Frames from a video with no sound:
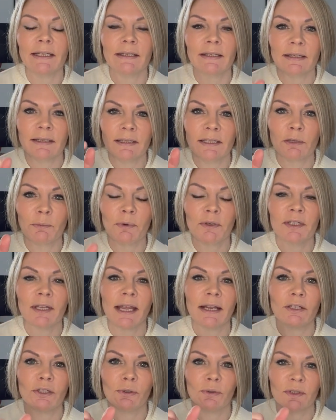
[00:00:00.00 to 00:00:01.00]
So this is to
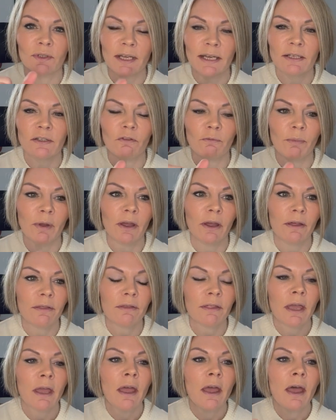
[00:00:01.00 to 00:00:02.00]
protect your date of birth.